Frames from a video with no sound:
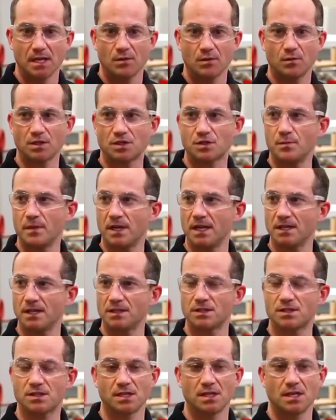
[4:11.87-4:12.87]
which
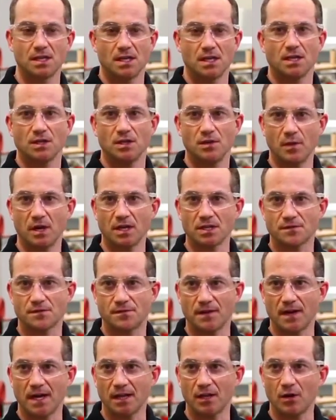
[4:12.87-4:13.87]
means you must
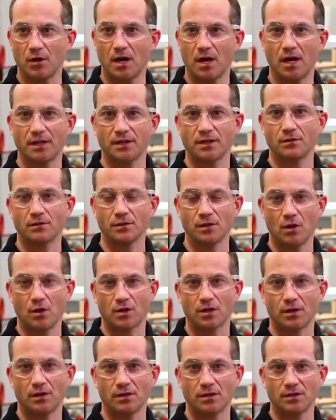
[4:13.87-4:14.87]
follow all your
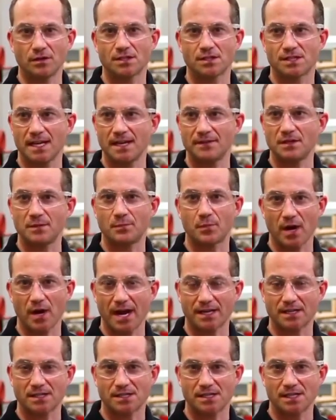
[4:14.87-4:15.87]
local safety
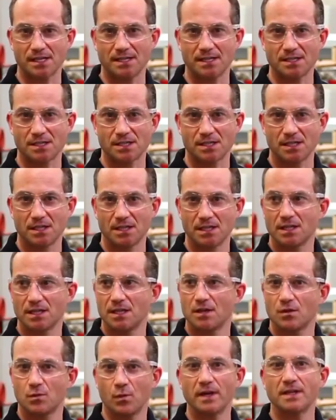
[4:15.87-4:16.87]
practices
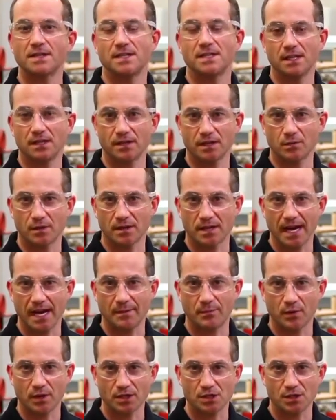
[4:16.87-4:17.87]
when dealing with high
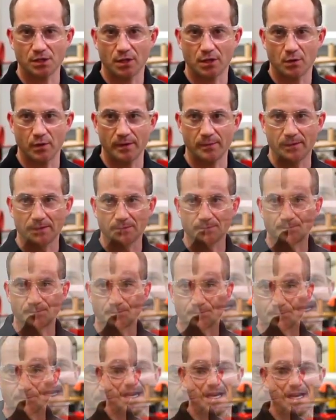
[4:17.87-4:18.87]
pressure equipment.
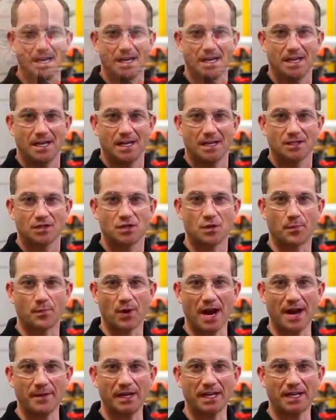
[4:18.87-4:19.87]
So
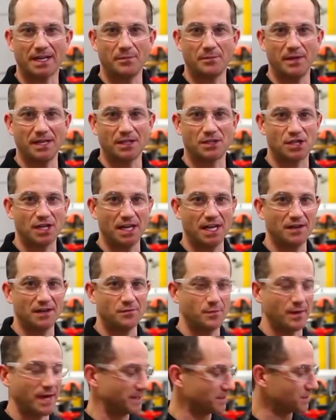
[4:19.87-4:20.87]
priming can be
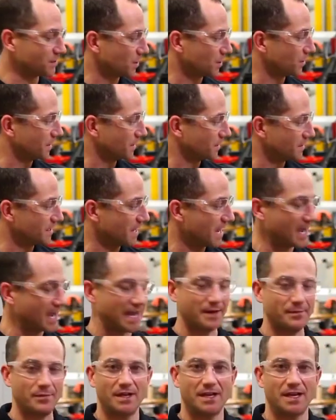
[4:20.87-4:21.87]
achieved by turning the
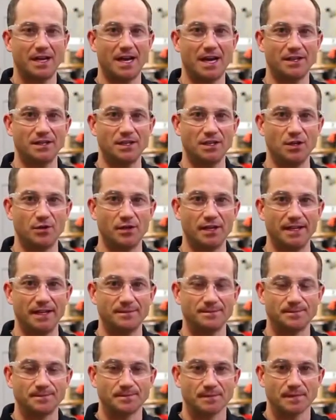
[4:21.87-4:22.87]
knob on the
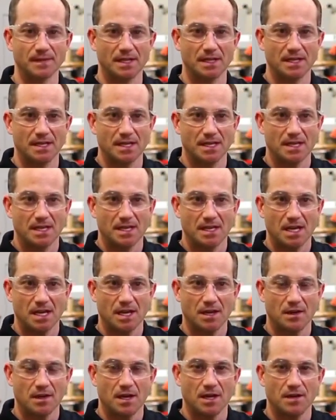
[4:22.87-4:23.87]
unit.
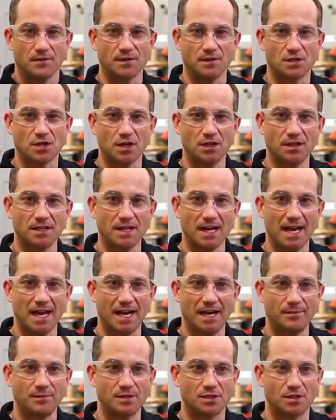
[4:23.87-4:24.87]
If you turn the
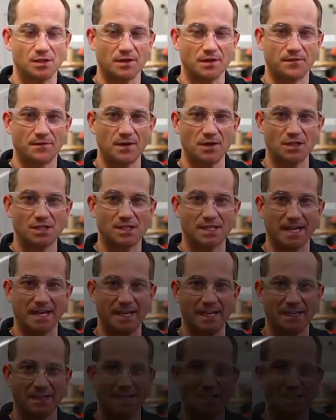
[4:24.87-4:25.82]
knob to the first setting,